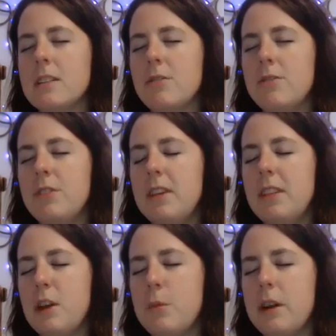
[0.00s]
to feel
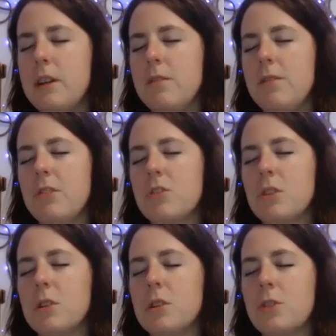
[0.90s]
the abundant
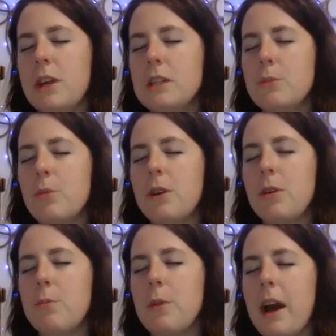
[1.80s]
future, to transport you
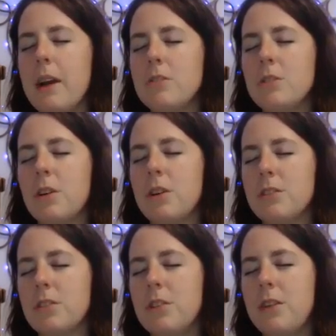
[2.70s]
back to your
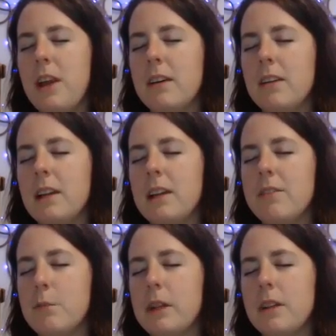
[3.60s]
alternate reality of
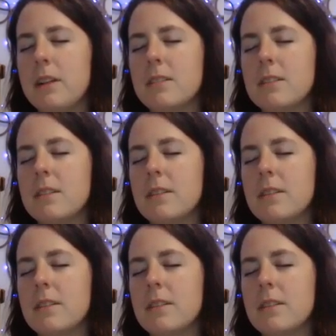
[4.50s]
abundance.